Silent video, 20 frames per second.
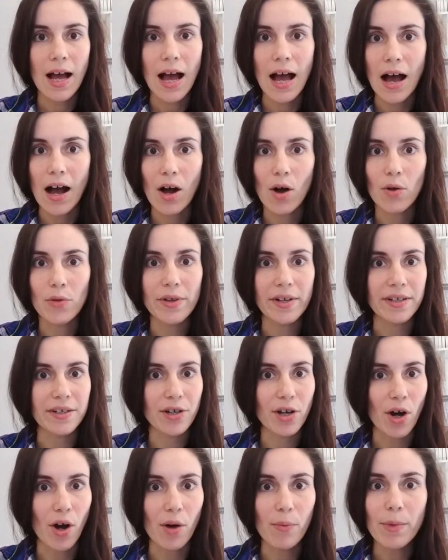how they
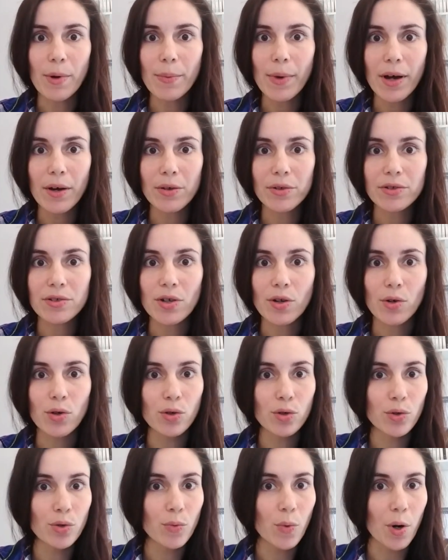come about,
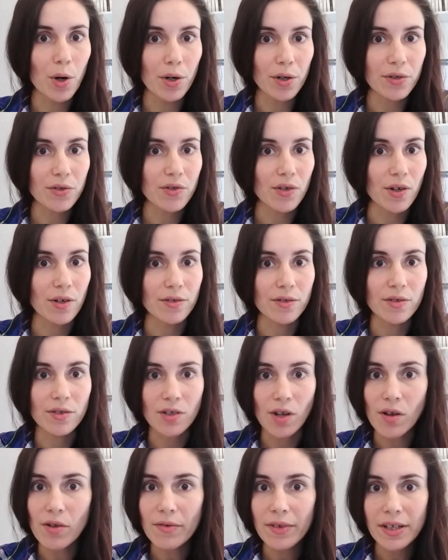who works on
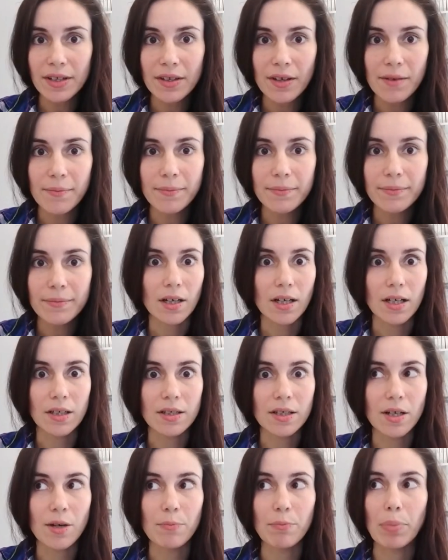solving them.
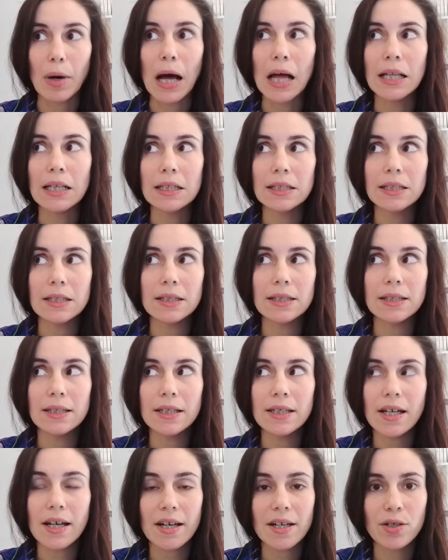It
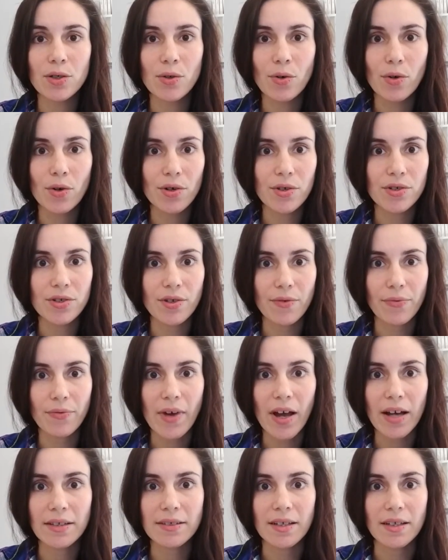completely ignores the
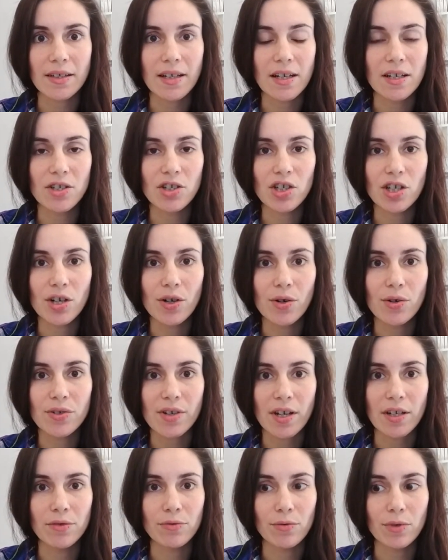fact that NGOs
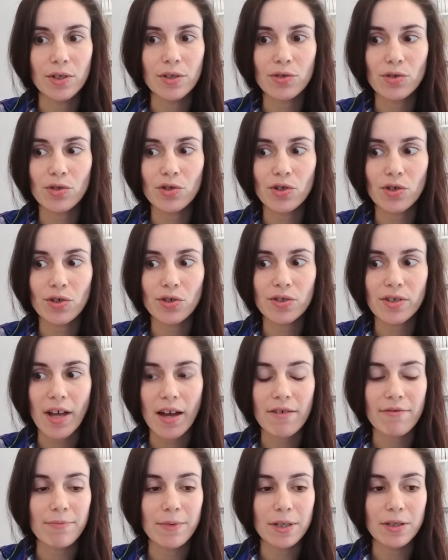and researchers
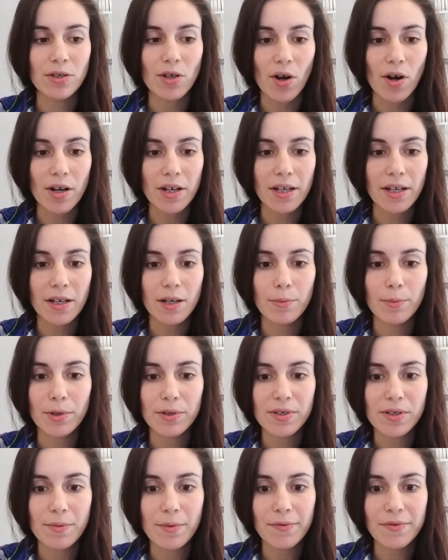have been talking about
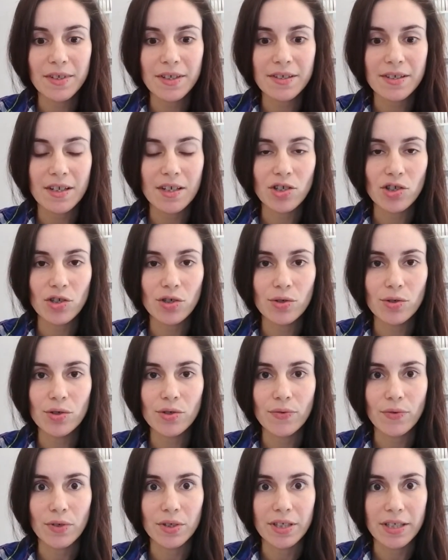some of these
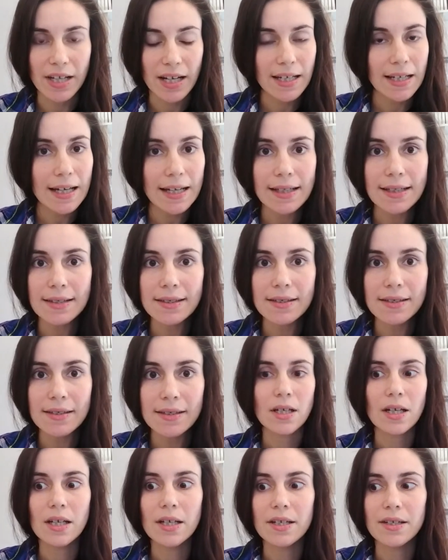issues for
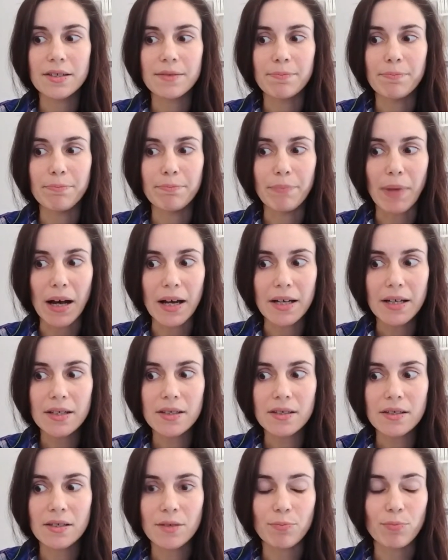decades. It is
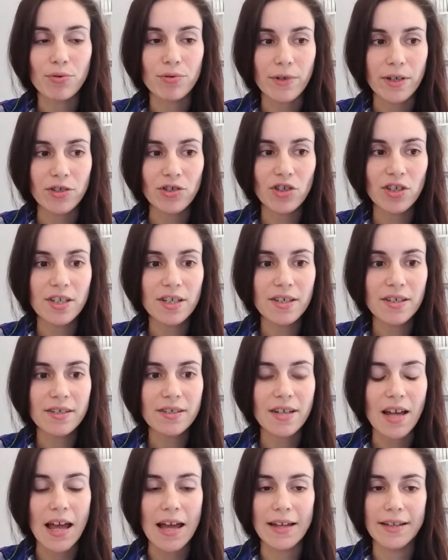biased,
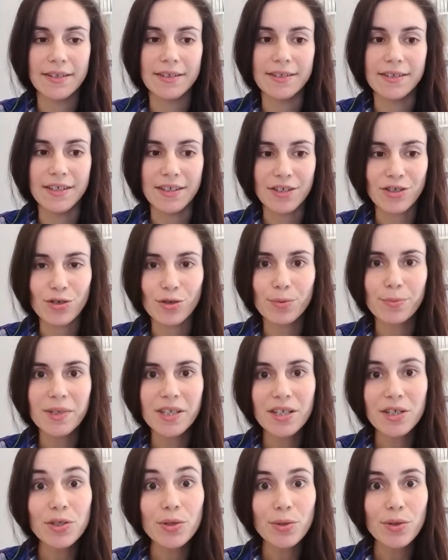prejudiced, and
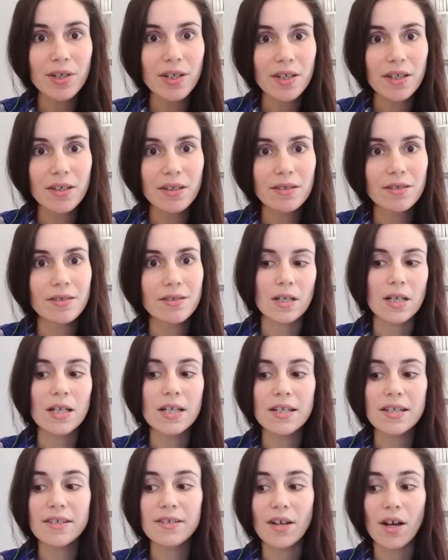discriminatory. It
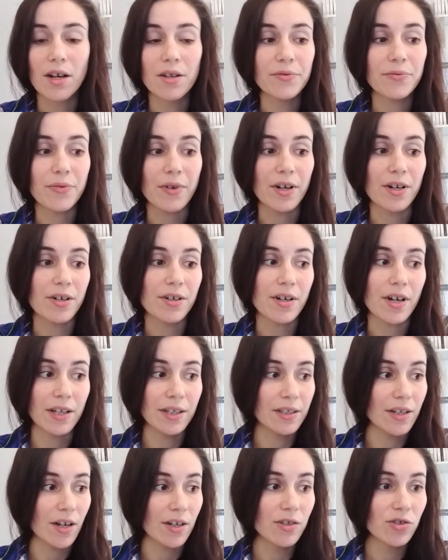is unfair
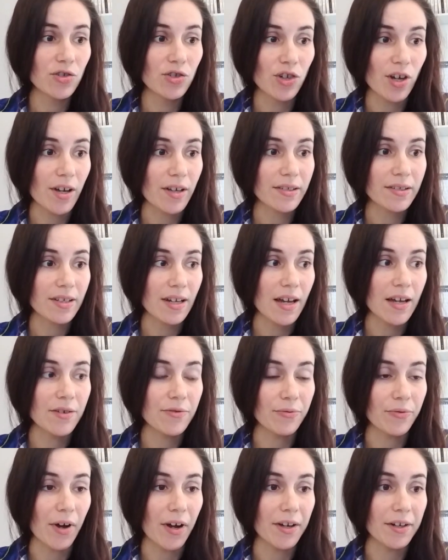and unjust, and
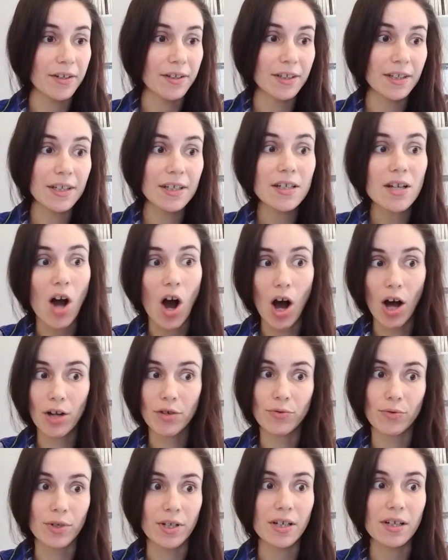finally,
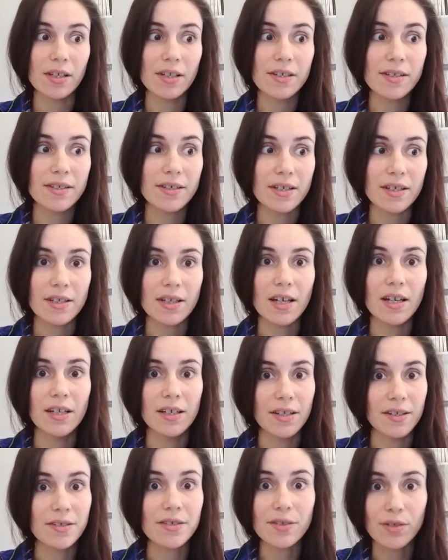unrealistic in
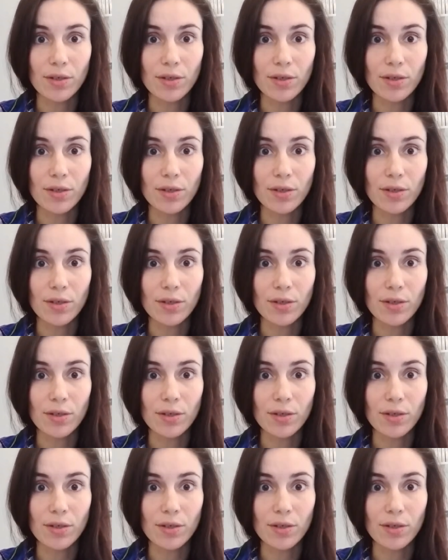its